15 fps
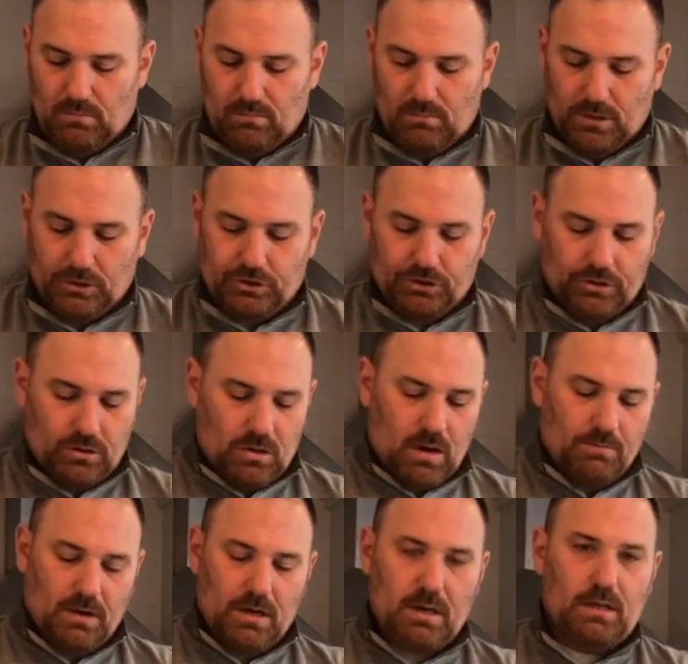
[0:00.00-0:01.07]
mixture,
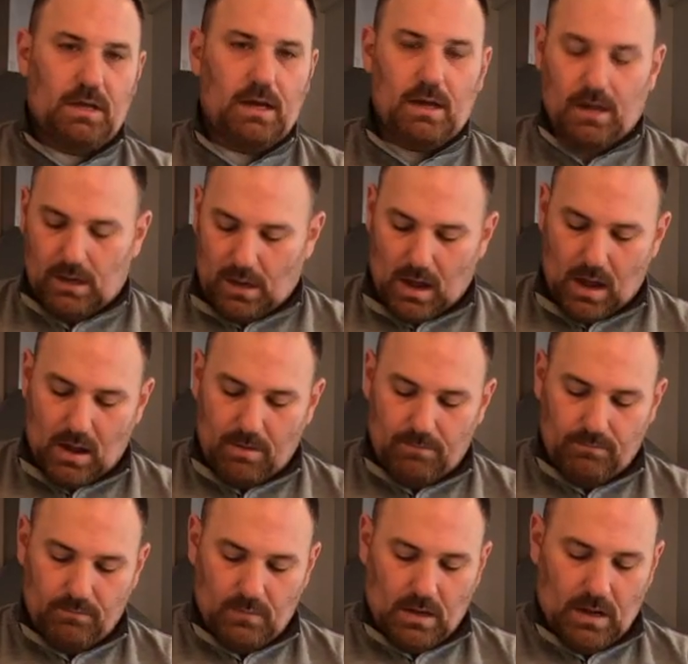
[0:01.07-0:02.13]
I'm going to take
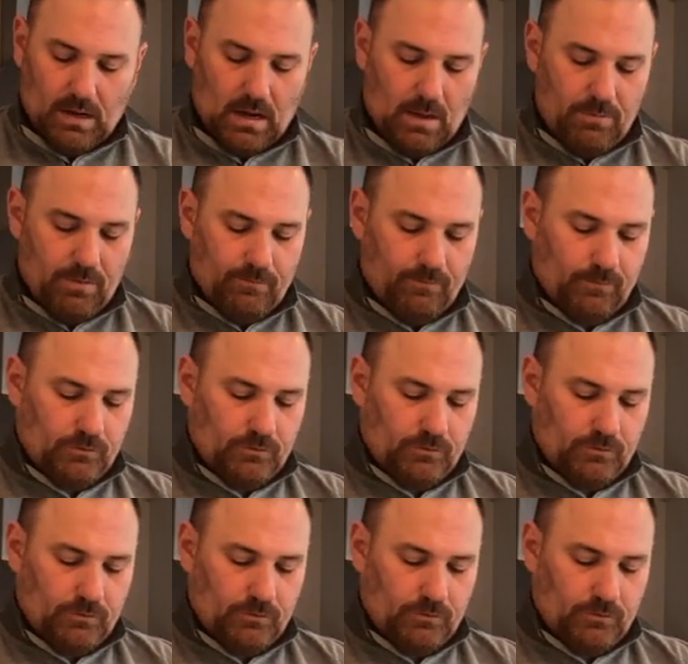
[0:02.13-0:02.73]
a cup of